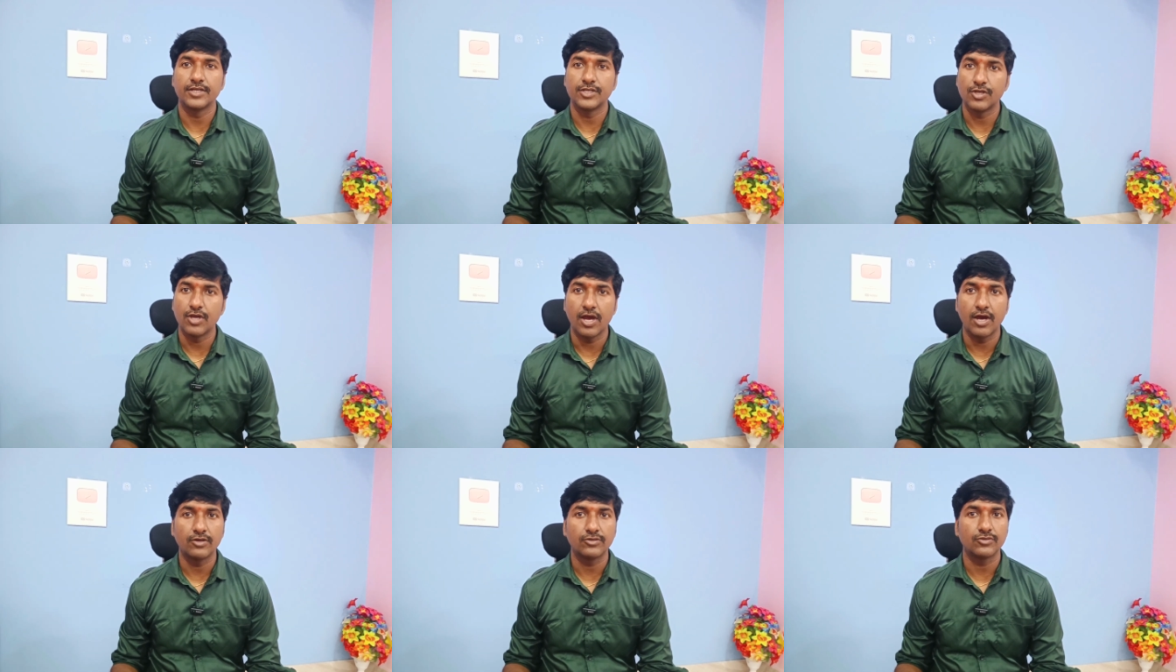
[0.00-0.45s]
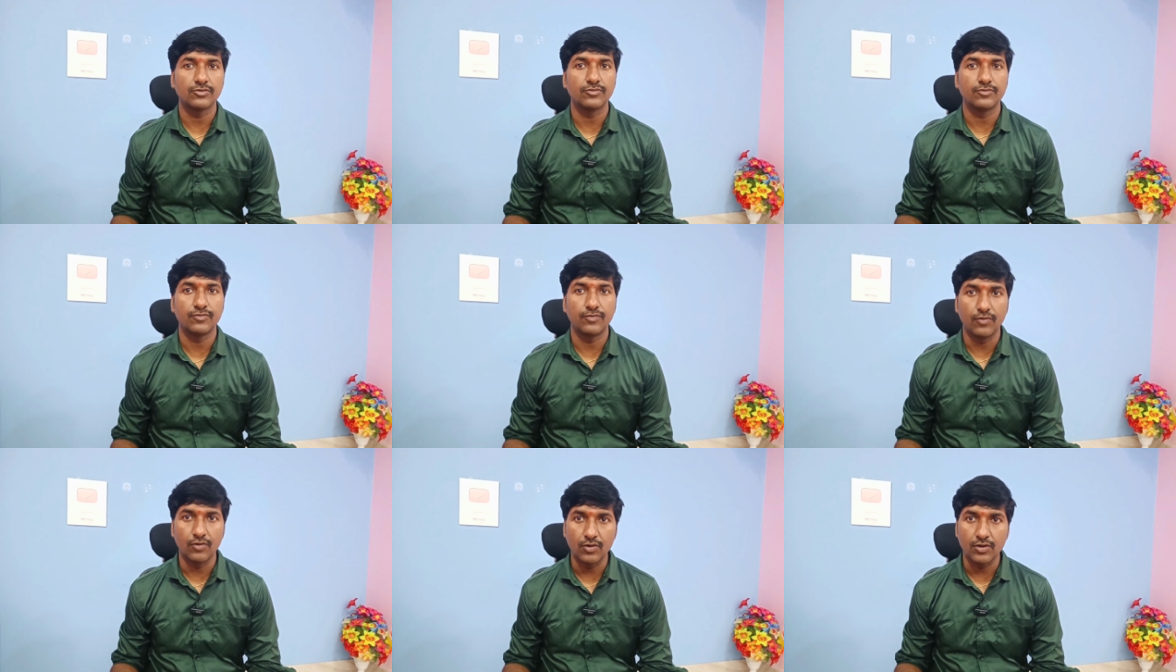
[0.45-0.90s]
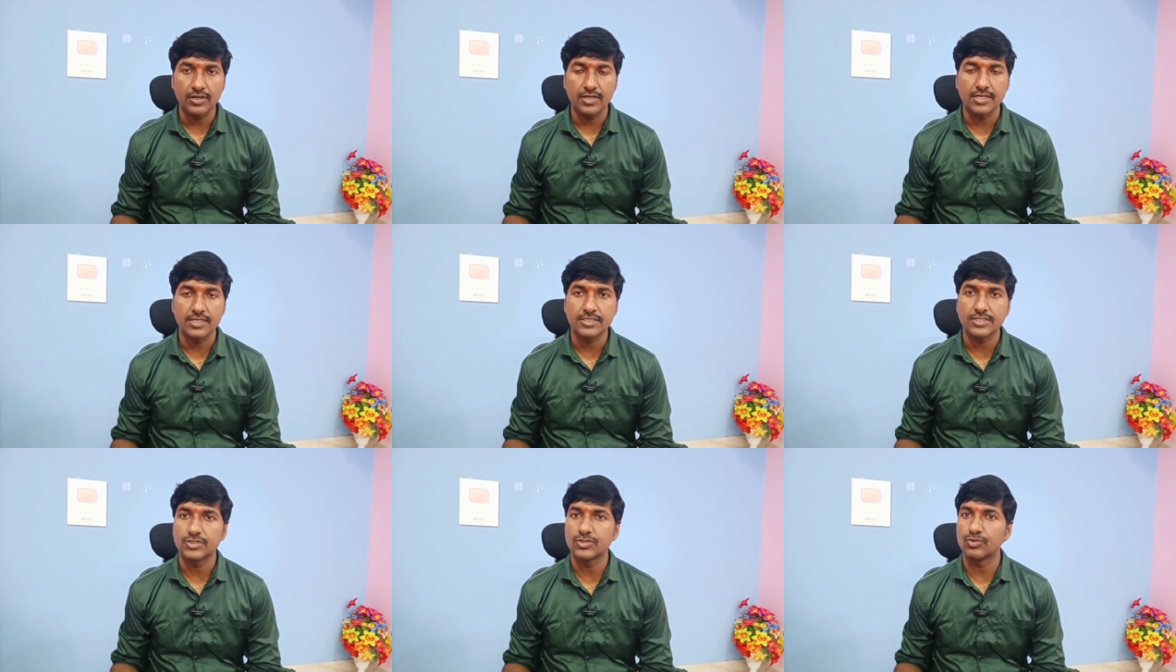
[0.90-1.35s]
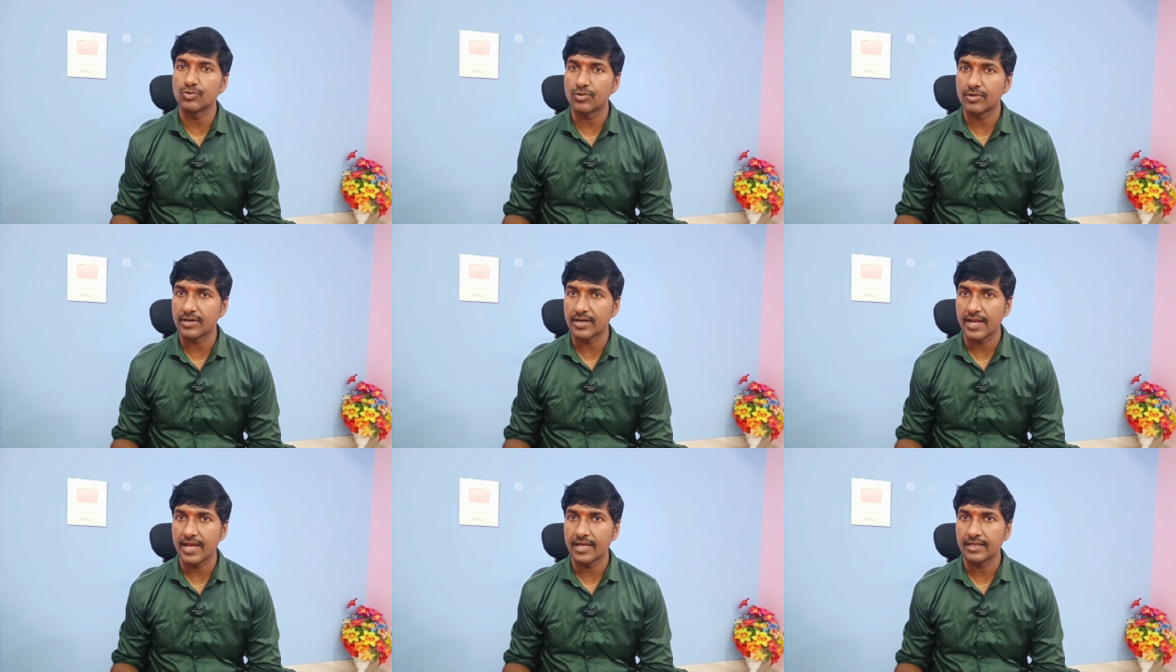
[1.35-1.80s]
you have to focus to
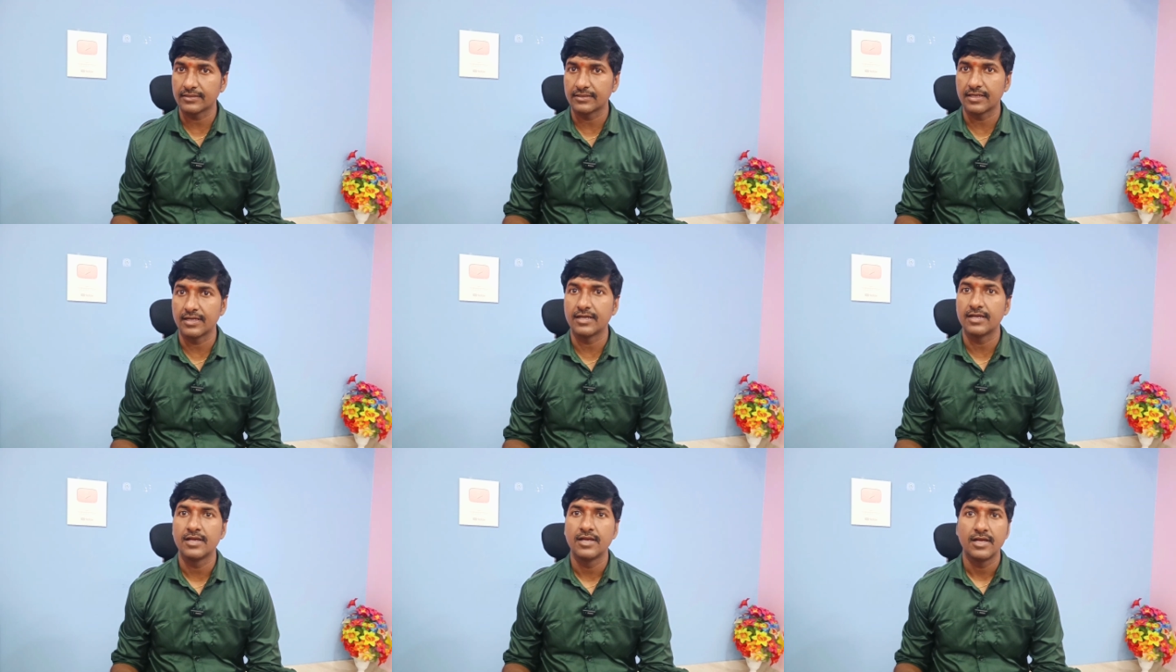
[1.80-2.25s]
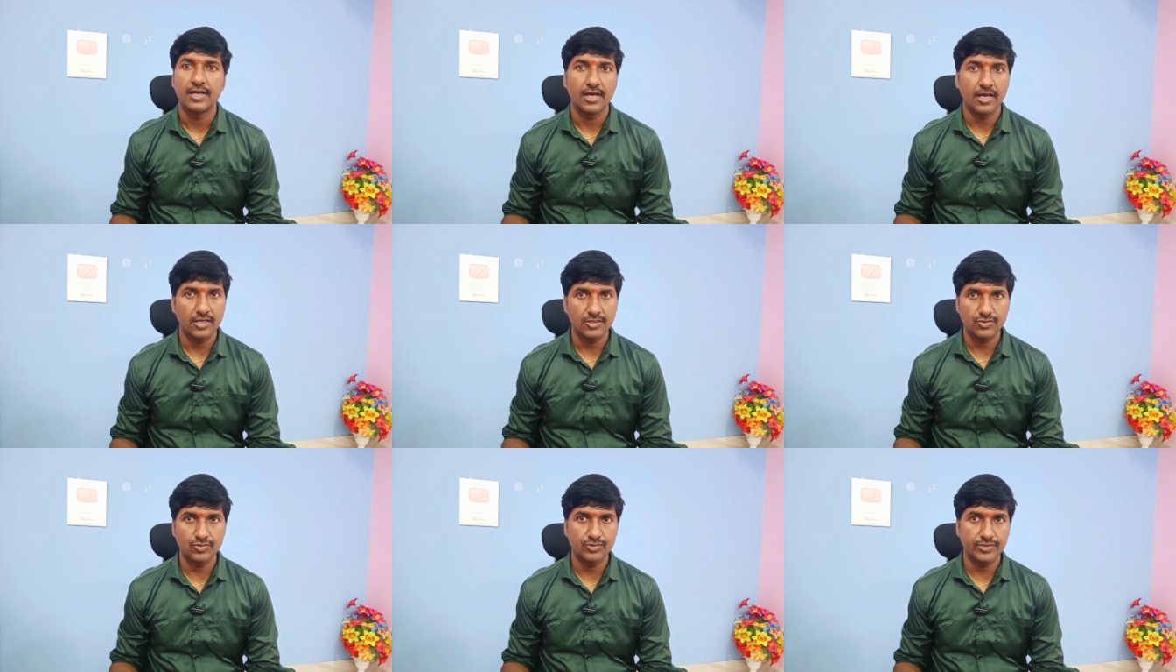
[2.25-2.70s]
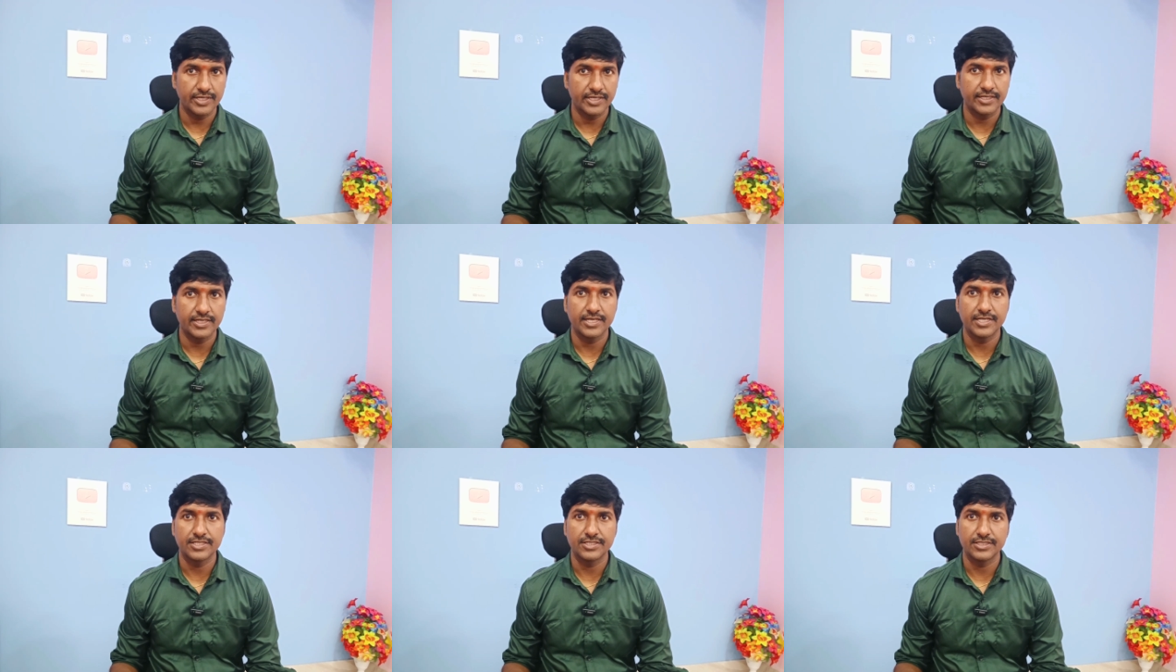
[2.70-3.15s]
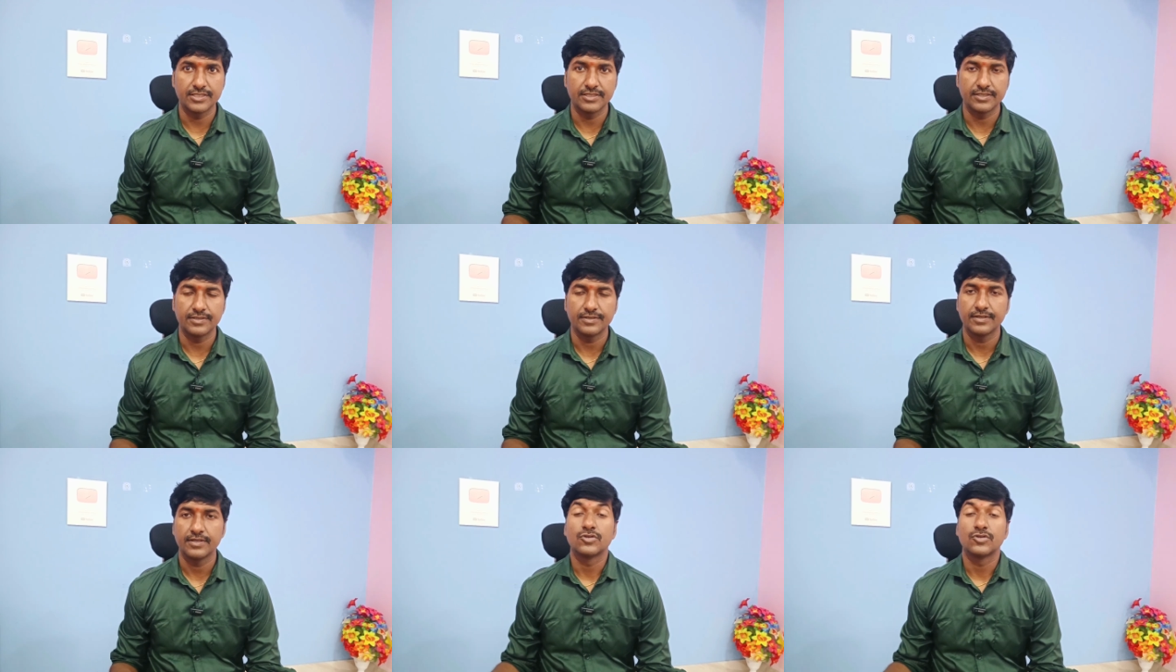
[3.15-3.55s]
crack the Azure Data Engineer.